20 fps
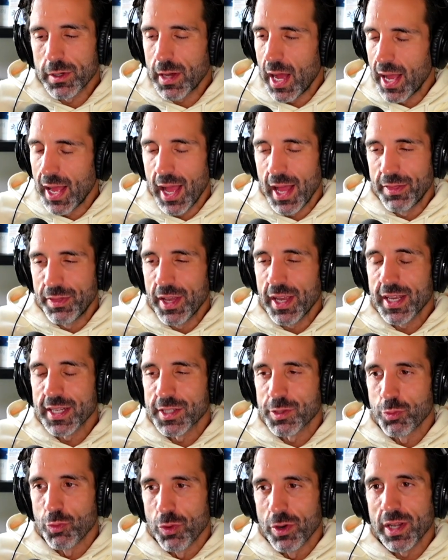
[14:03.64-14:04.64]
I, I think
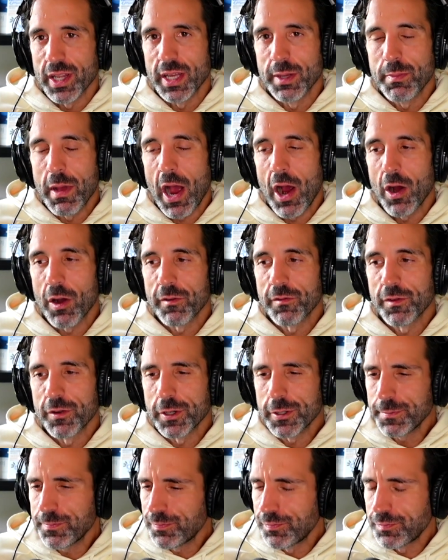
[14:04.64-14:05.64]
it's really
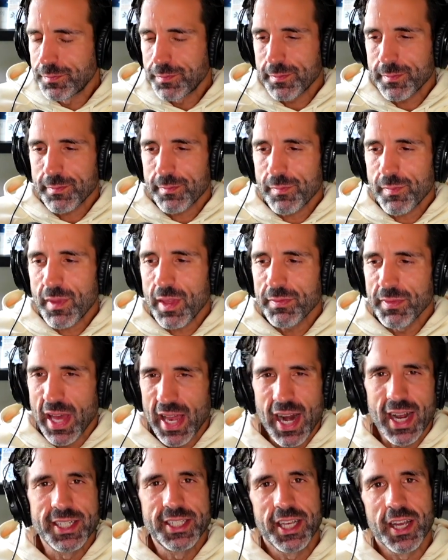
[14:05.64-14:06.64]
powerful, that
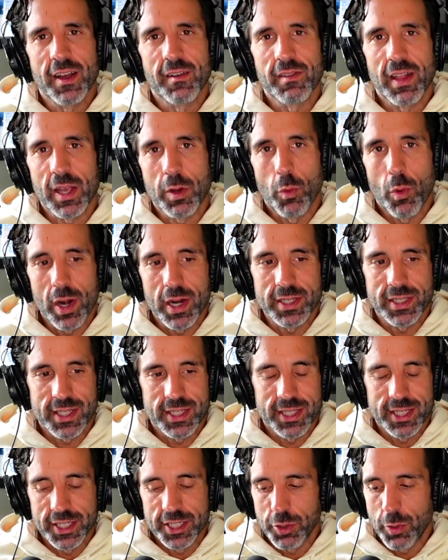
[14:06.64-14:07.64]
idea of like, what does the
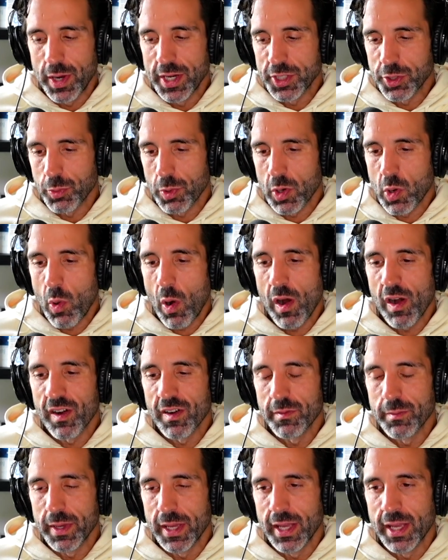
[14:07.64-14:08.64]
situation require
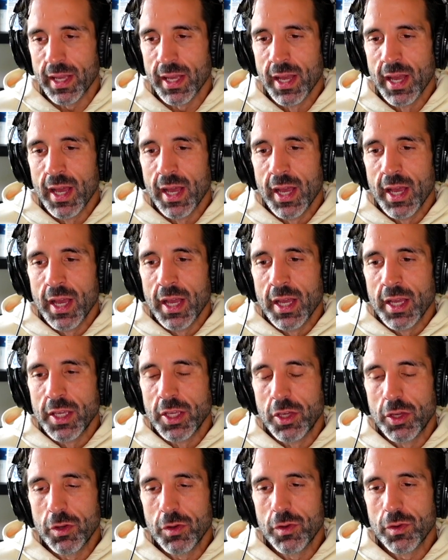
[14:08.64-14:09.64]
of me?
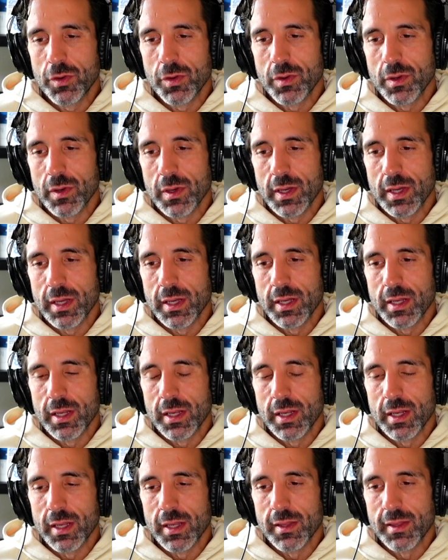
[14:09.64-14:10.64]
You,
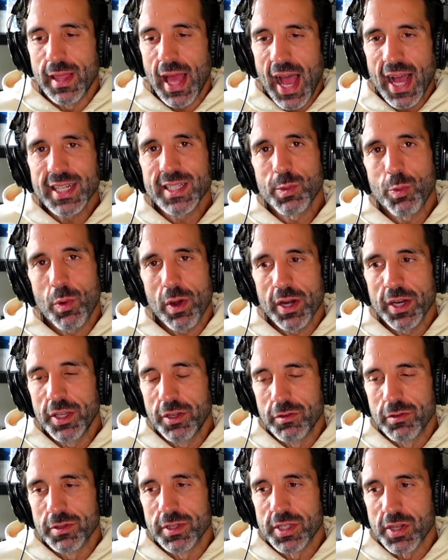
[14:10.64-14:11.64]
that's where
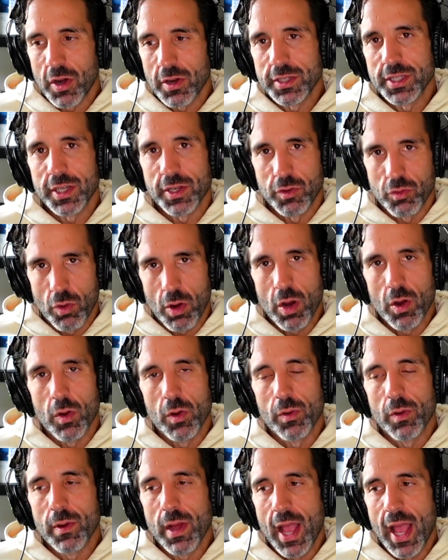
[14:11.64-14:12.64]
you start to
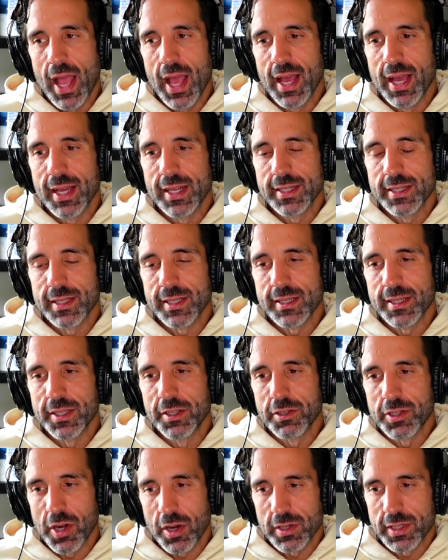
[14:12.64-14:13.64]
grow and you
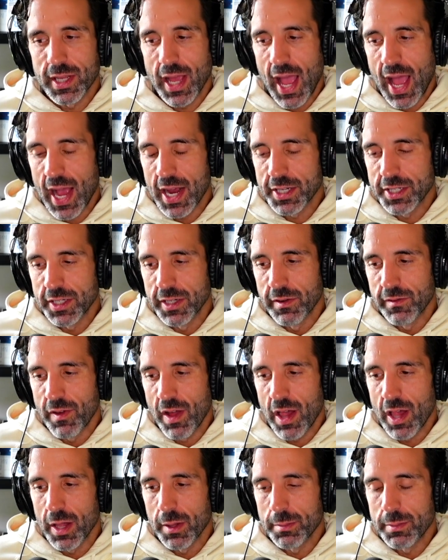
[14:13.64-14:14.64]
start to actually
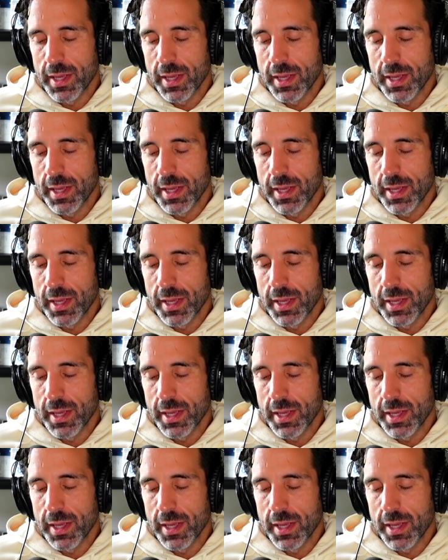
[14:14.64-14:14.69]
develop.